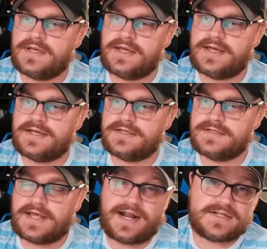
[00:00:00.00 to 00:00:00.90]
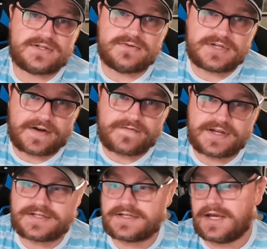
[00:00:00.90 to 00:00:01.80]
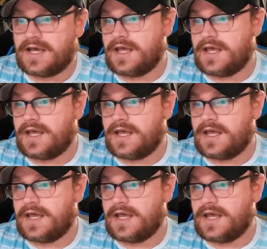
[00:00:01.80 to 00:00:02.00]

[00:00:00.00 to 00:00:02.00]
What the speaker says: is that it has 2 toughness,